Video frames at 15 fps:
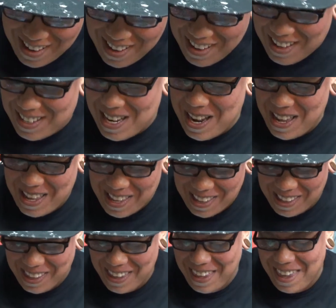
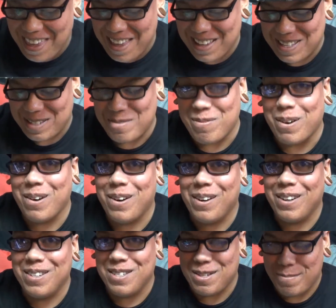As far
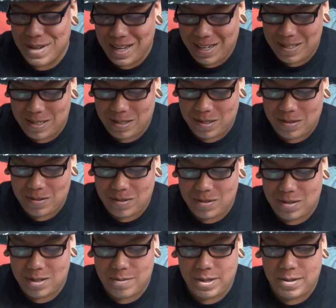as the packaging goes,
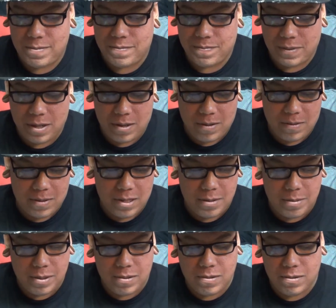I mean, you know,
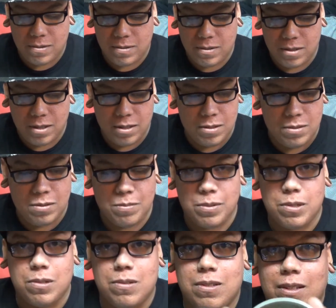typical, super
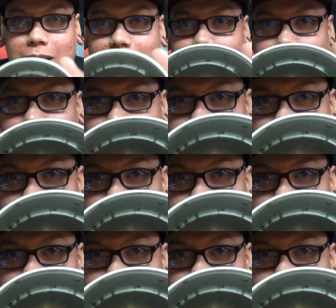juicy, as you can